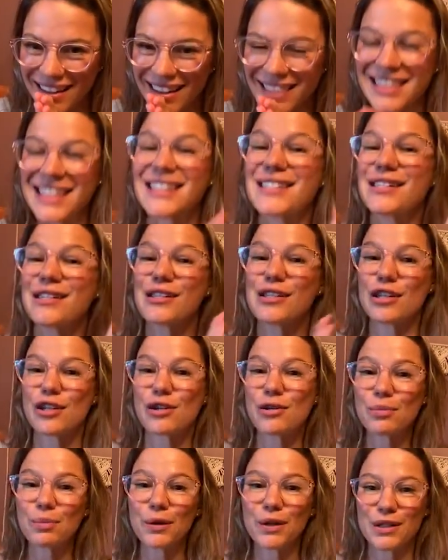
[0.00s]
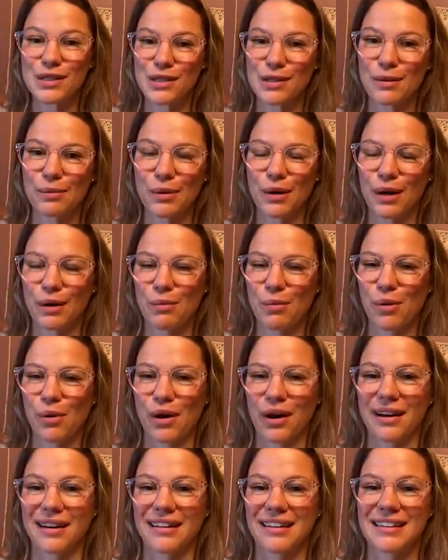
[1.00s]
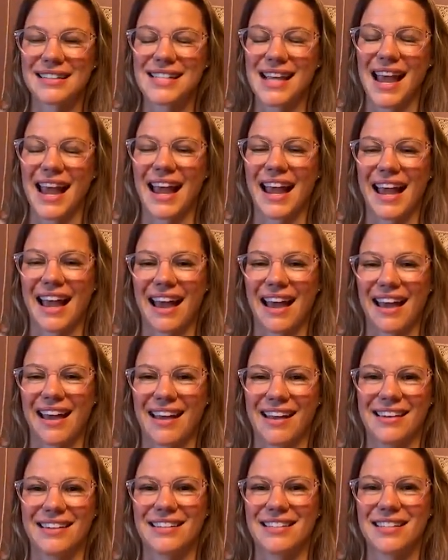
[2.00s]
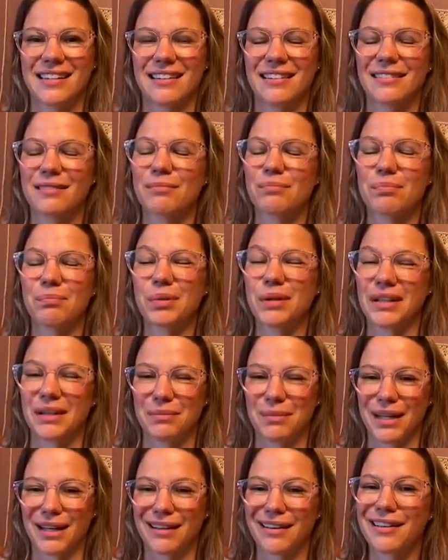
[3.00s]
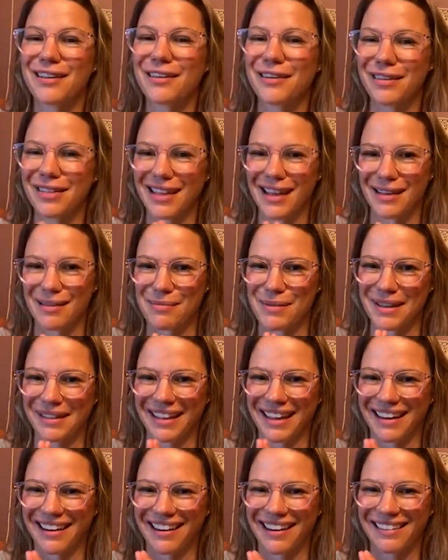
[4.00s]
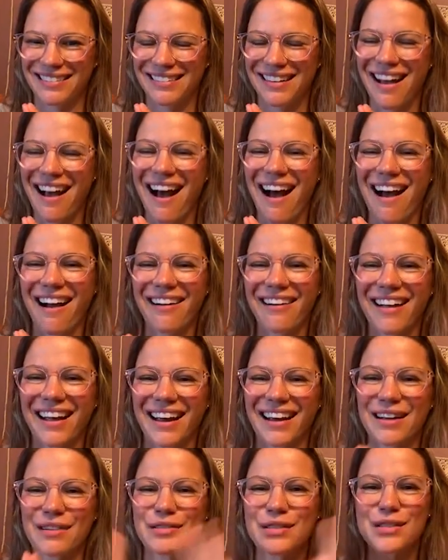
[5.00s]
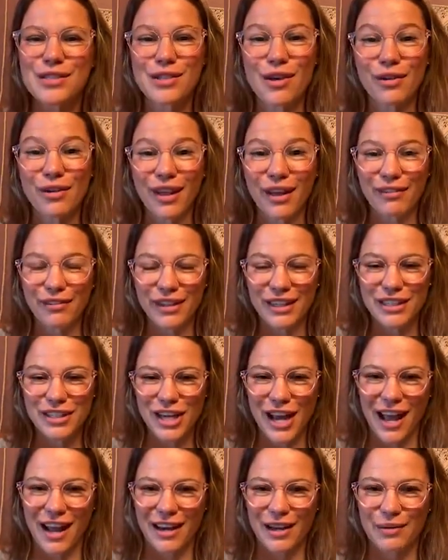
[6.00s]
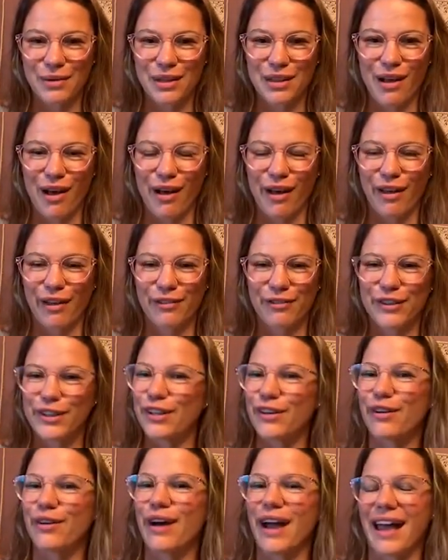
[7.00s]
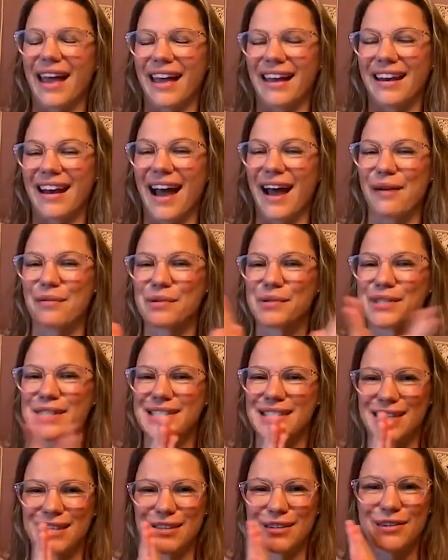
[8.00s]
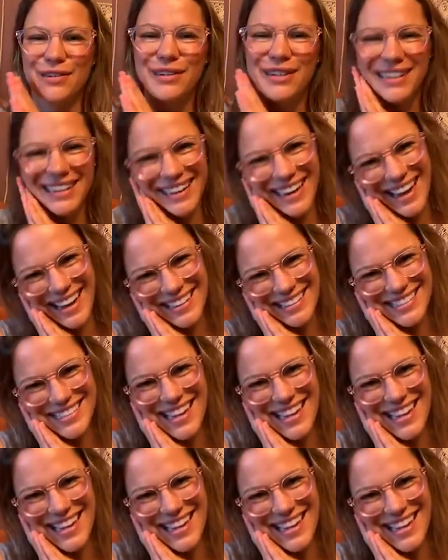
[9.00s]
this is super, super important, and believe me, you'll thank me later. All right, it was so lovely chatting with all of you, and I will see you next